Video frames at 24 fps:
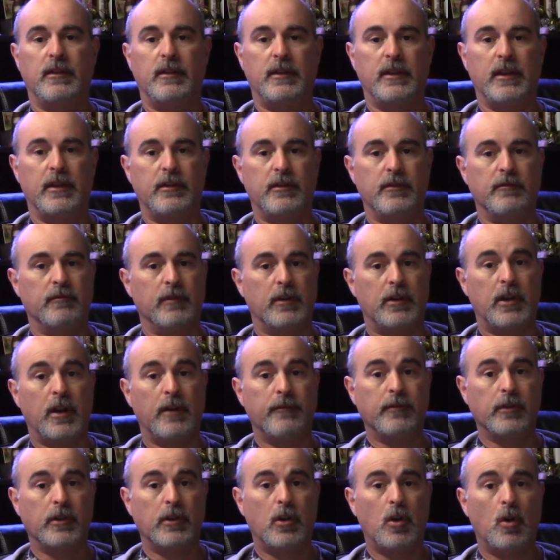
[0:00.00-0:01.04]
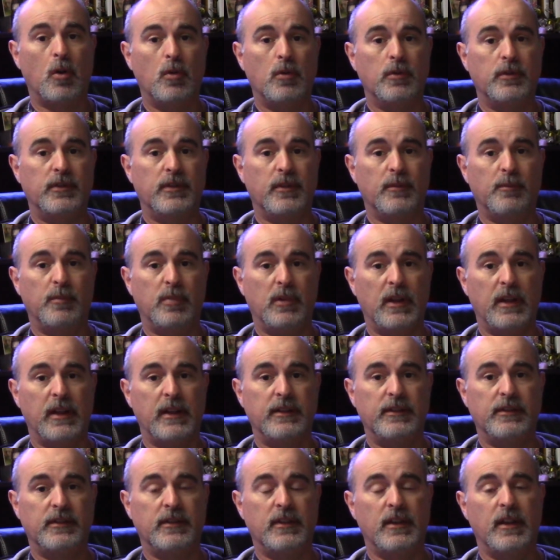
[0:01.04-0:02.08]
get your recovery codes in
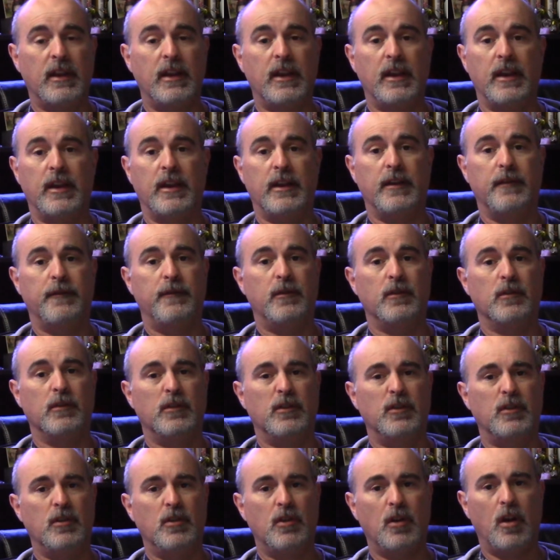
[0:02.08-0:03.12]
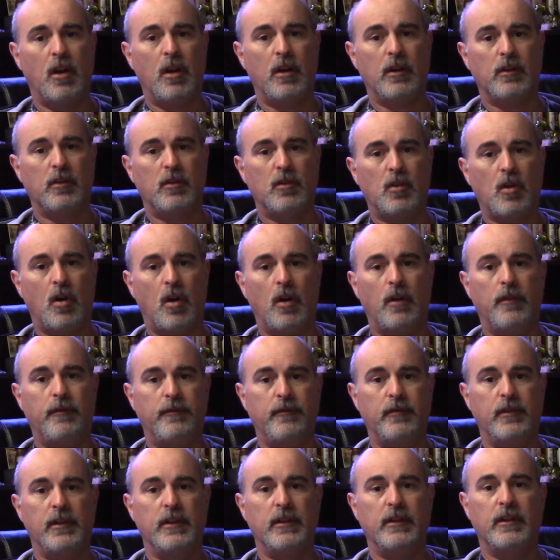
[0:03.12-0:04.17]
place. And if you're not
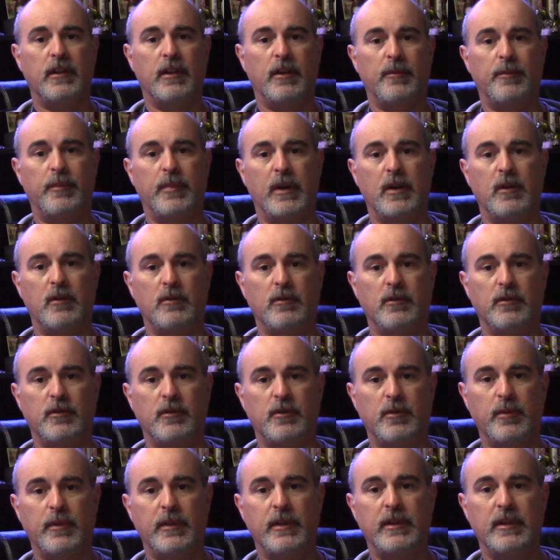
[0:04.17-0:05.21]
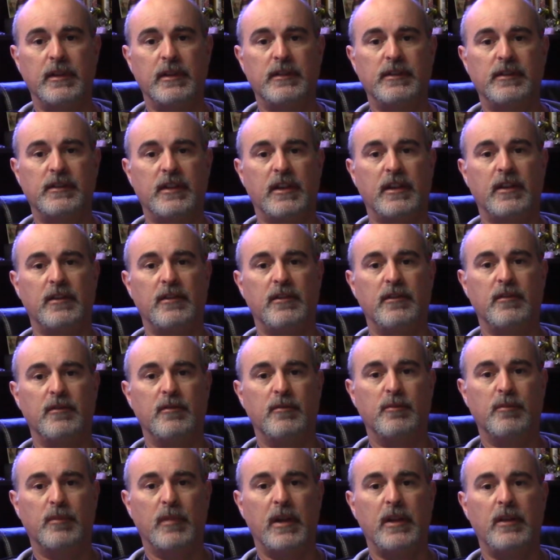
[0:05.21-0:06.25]
confident about doing this, then
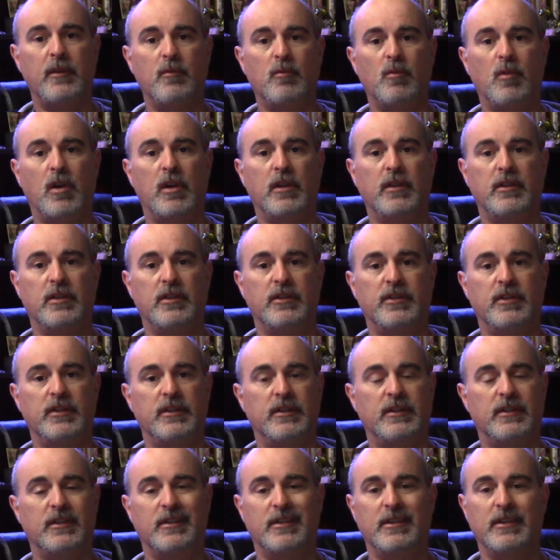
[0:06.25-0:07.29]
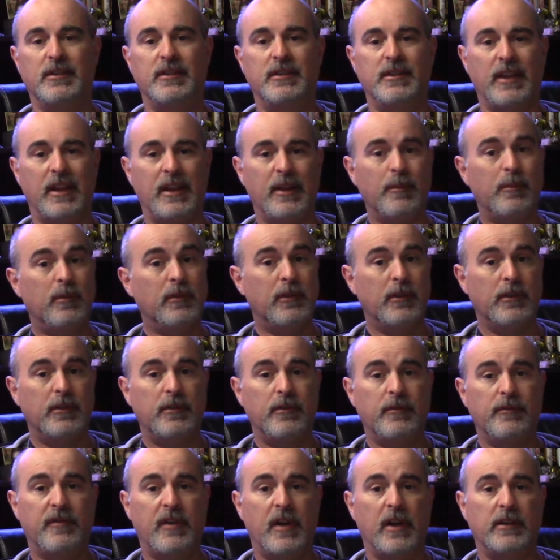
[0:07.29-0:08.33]
you might want to just disable the
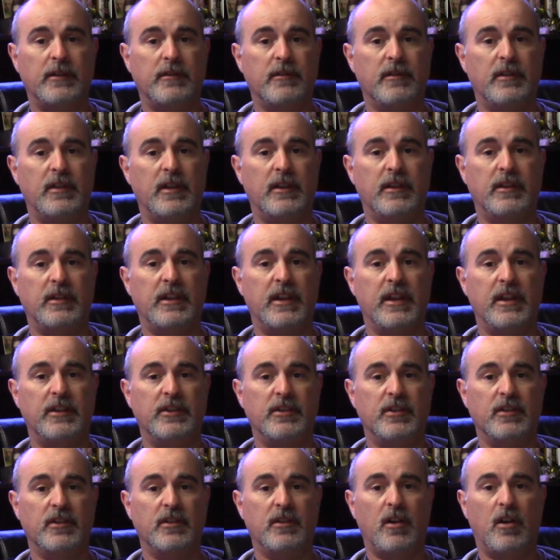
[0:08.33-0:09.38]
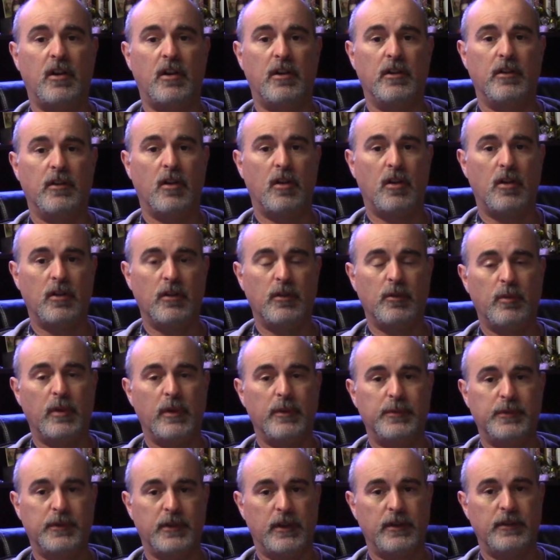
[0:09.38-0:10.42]
two-factor authentication on all the
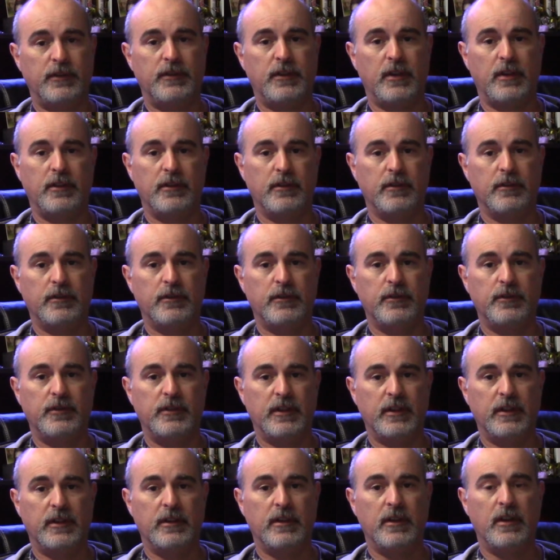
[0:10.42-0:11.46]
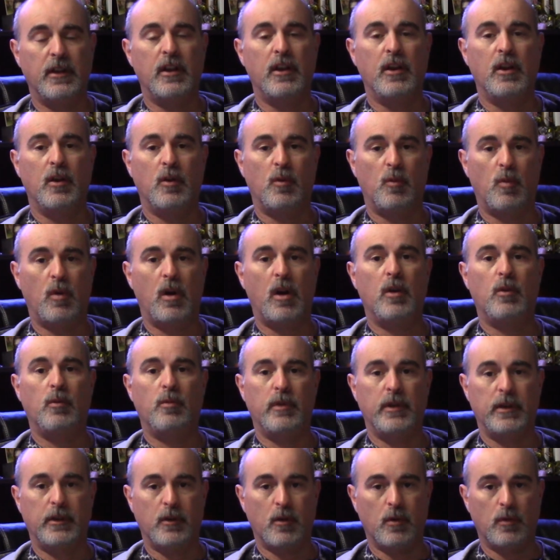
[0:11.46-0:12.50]
websites that you're using while
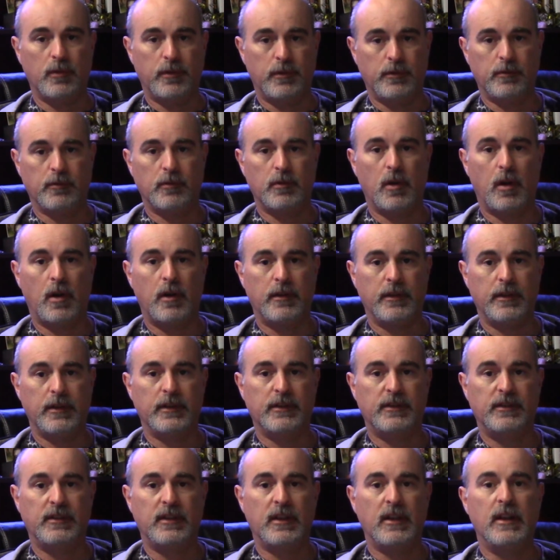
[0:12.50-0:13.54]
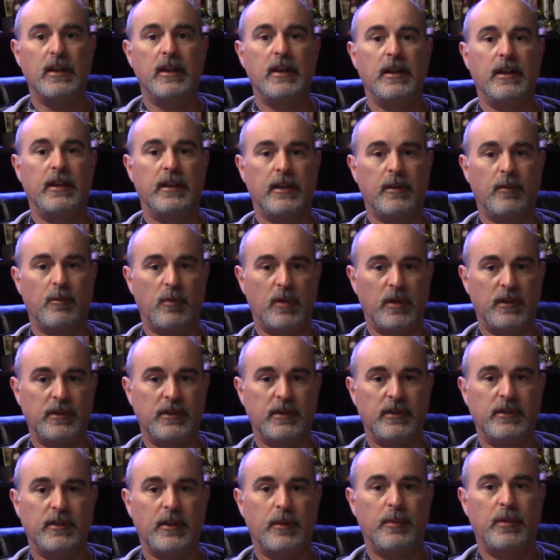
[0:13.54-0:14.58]
we go through all this. And then
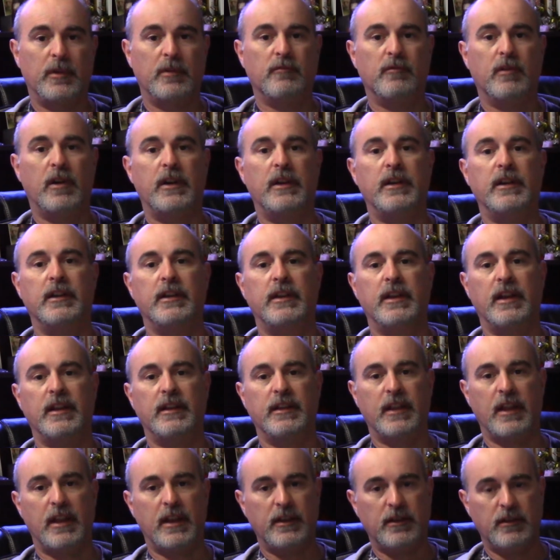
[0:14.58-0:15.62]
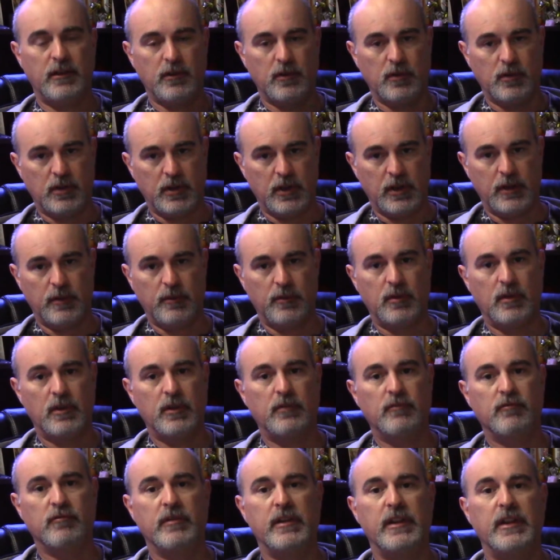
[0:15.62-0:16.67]
once it's up and running again, then you can
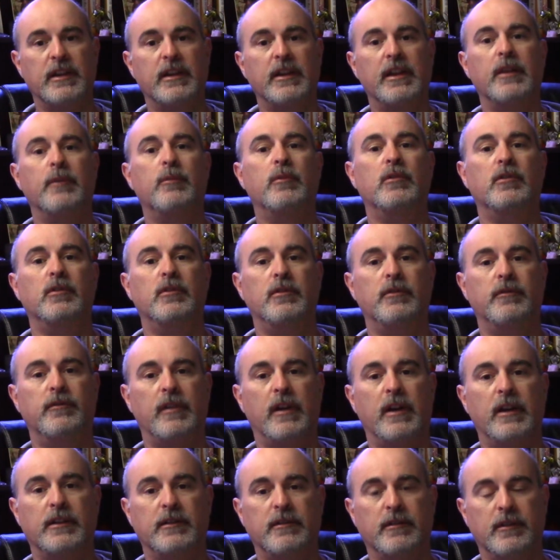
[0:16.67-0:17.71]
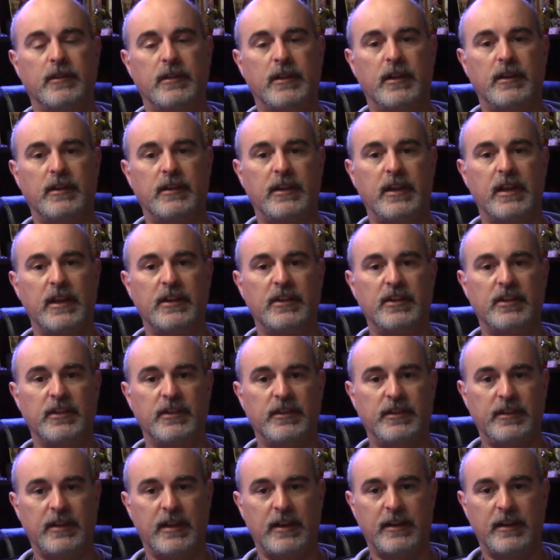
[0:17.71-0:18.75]
re-enable two-factor authentication
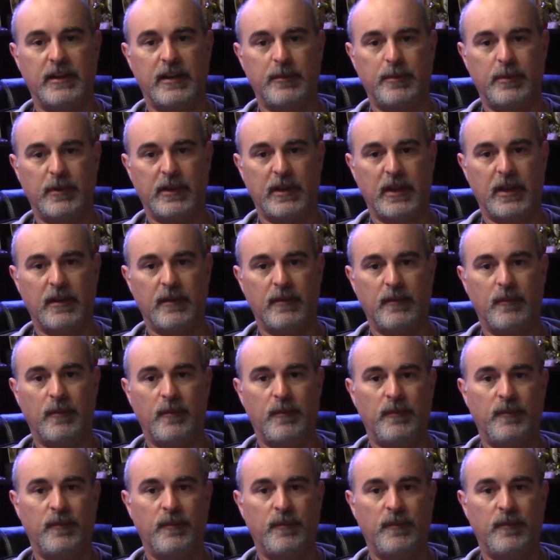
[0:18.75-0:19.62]
and set it up again.